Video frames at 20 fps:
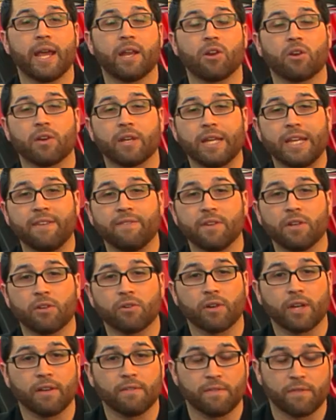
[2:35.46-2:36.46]
and are even
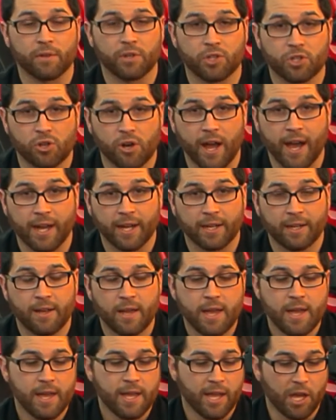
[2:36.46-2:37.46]
great for the track.
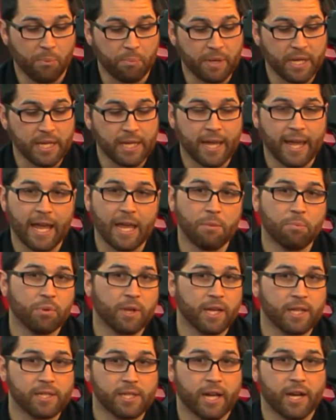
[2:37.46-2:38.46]
Now being an
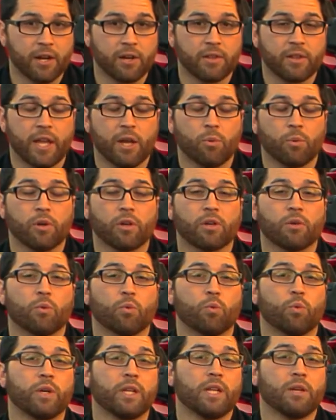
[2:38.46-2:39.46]
8-ply tire, they work
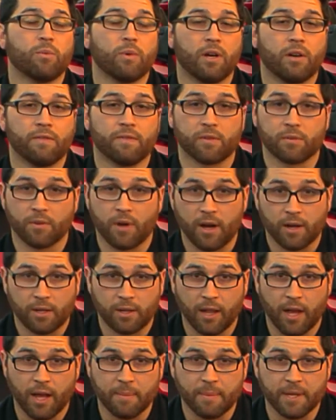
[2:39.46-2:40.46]
really well for rock
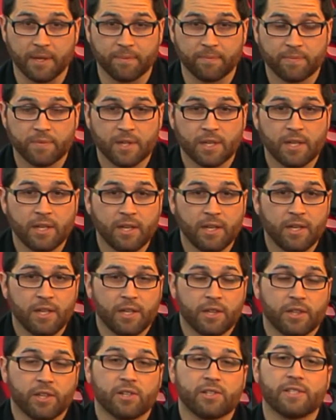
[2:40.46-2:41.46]
climbing.
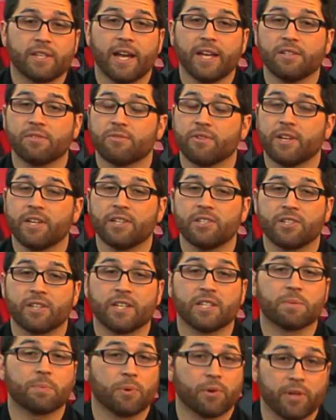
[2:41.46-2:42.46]
Their size range
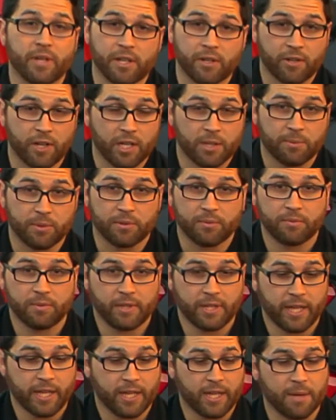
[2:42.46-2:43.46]
is pretty incredible.
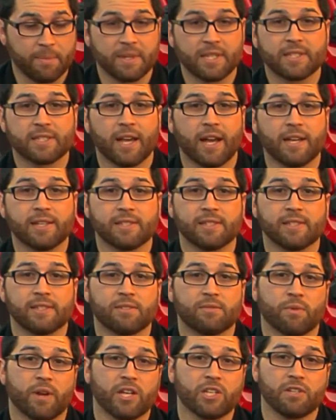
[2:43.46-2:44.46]
They come in
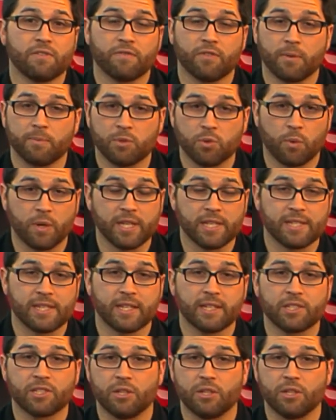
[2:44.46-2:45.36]
sizes ranging from 26